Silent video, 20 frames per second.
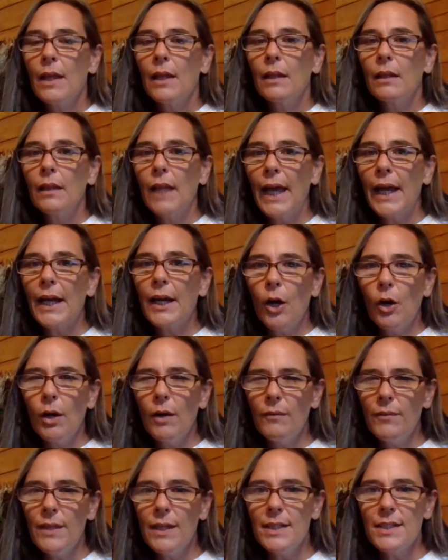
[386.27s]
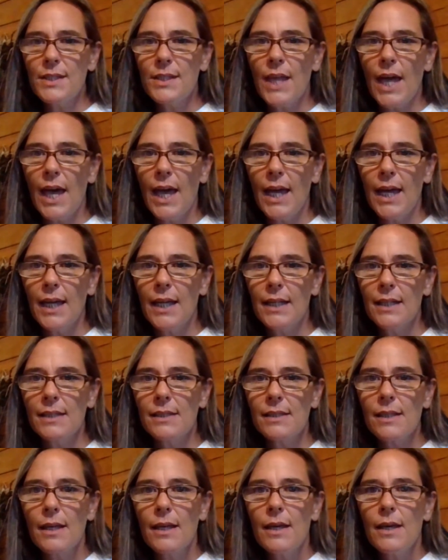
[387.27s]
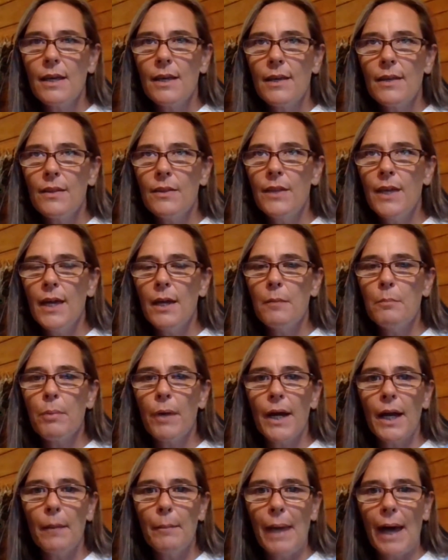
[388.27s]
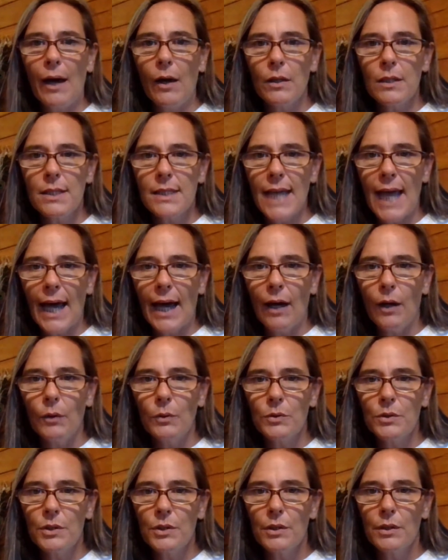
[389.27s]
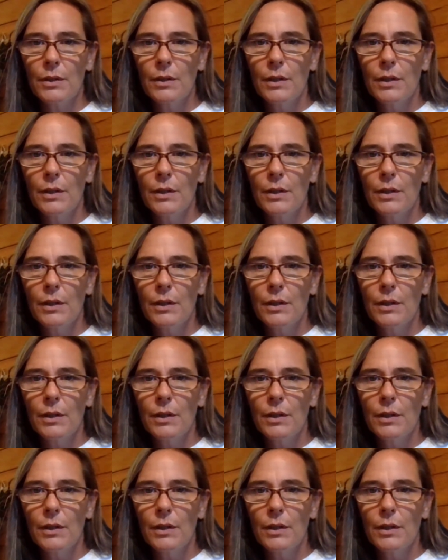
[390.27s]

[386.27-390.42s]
let go of these things that bring about doubt,